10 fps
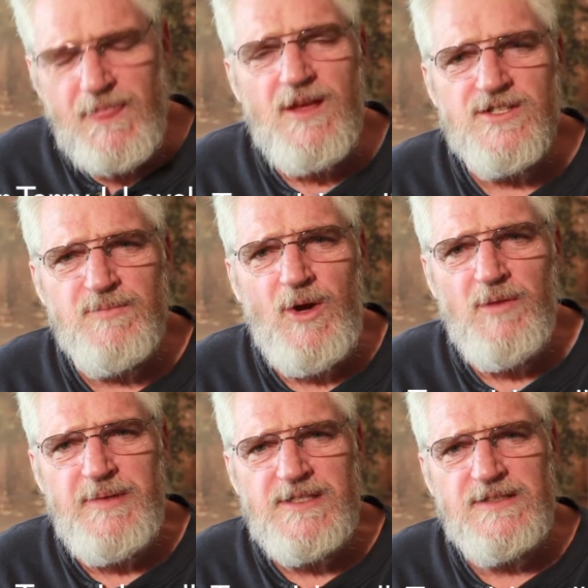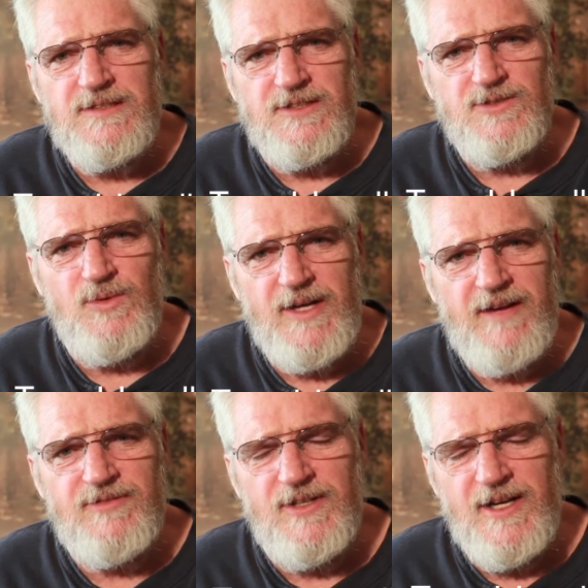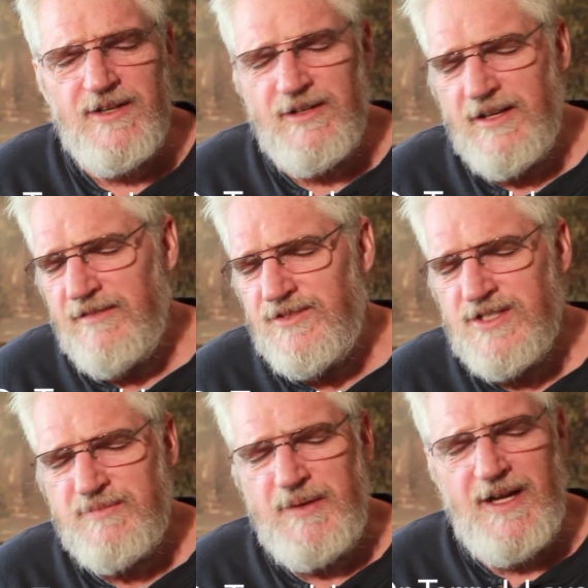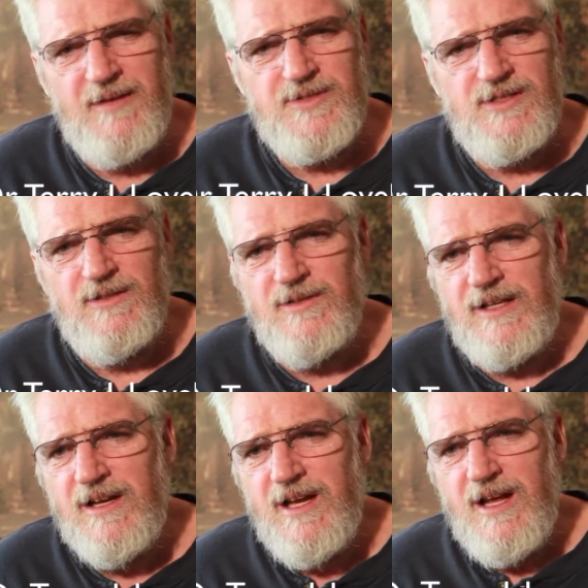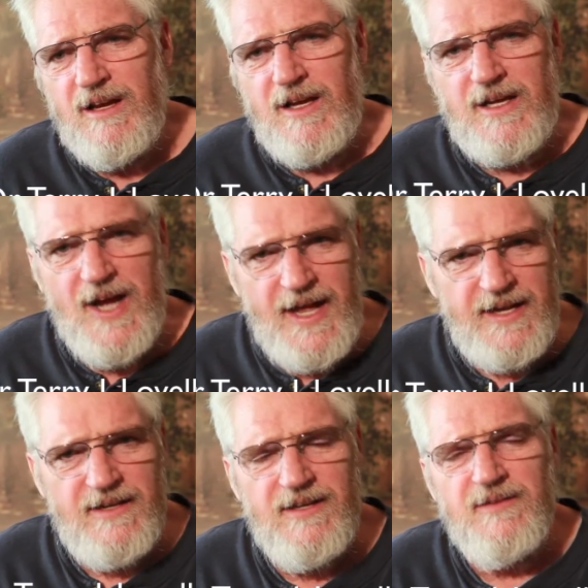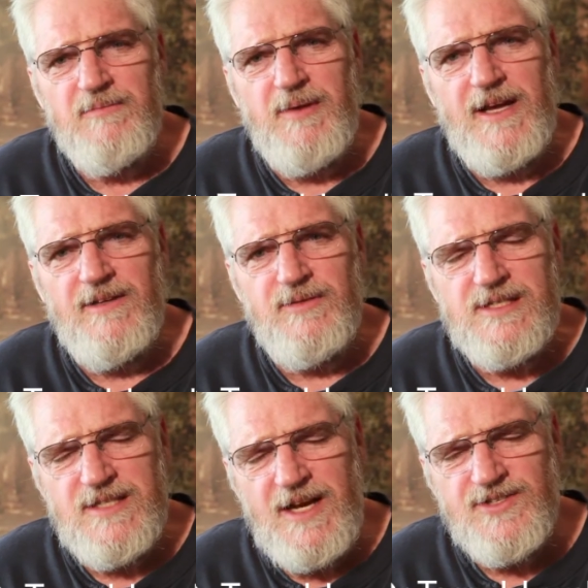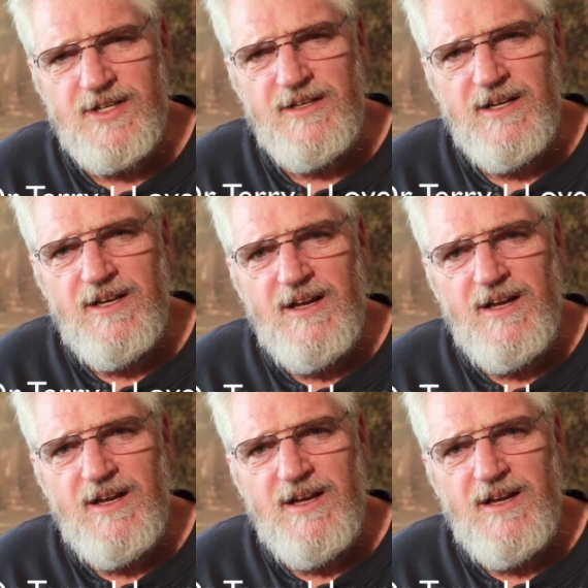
small businesses one after another that have just been absolutely gutted by the recession